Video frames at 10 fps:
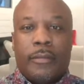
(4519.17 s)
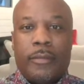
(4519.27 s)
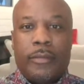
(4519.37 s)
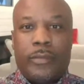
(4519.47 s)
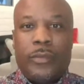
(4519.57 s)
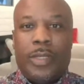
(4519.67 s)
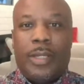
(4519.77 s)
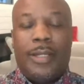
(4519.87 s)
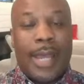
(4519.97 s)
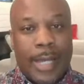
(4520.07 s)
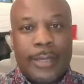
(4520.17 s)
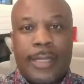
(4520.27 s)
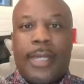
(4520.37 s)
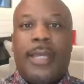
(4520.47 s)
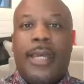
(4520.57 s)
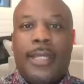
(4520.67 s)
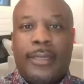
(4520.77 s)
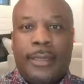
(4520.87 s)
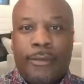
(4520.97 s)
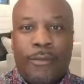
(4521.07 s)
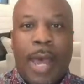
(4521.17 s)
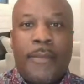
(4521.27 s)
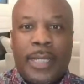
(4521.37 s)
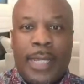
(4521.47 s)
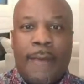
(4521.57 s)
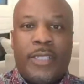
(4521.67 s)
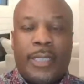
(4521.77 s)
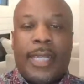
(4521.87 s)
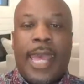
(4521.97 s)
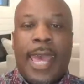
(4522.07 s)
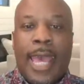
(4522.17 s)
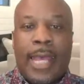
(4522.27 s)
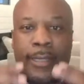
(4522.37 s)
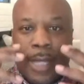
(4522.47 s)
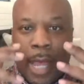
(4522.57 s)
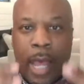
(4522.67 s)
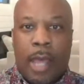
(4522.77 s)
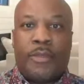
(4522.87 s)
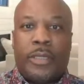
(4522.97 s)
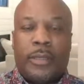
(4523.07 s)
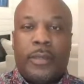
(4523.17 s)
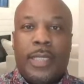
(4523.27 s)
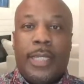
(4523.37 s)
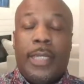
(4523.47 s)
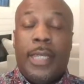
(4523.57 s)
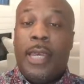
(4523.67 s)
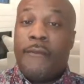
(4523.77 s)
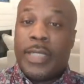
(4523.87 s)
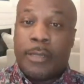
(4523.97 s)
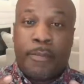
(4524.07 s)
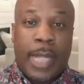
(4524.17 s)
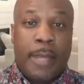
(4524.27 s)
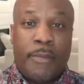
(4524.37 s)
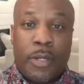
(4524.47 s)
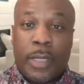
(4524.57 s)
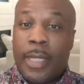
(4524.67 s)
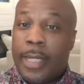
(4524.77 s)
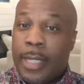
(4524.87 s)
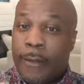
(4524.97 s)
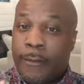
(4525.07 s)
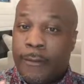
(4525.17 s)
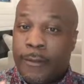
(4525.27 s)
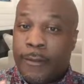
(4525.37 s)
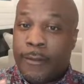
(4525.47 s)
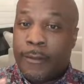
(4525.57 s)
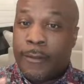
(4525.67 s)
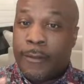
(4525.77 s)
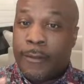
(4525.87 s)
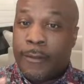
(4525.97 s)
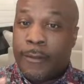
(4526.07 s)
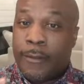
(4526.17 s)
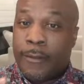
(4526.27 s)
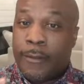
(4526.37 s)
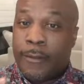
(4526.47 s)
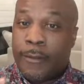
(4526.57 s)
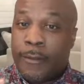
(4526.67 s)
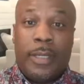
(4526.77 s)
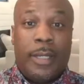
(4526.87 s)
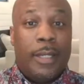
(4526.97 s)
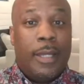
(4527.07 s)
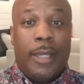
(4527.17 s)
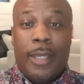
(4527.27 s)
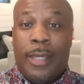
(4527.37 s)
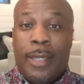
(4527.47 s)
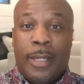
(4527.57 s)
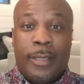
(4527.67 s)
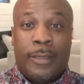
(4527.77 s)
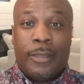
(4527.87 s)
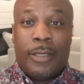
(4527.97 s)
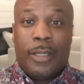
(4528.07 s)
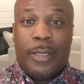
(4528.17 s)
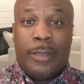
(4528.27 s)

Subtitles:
They can run a Tampa 2. Like I said, Robert Livingston has options if his playbook is deep, if his playbook